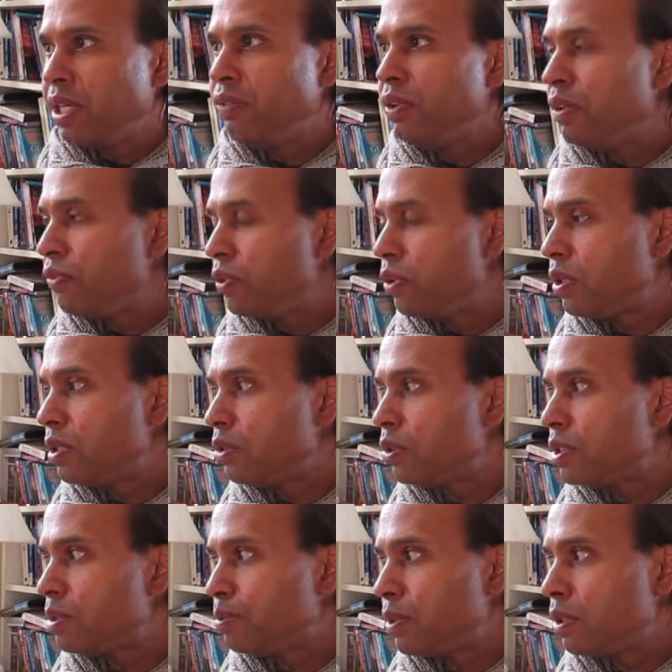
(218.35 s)
even if you're in
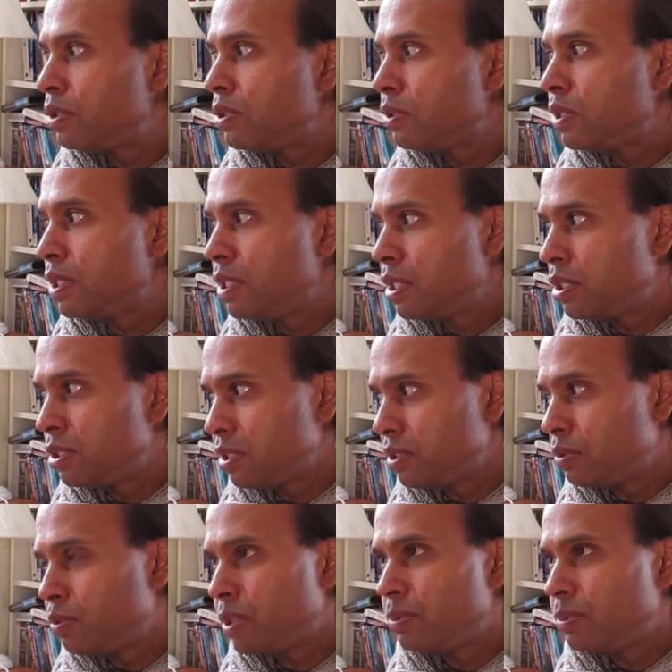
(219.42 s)
good spiritual conditions.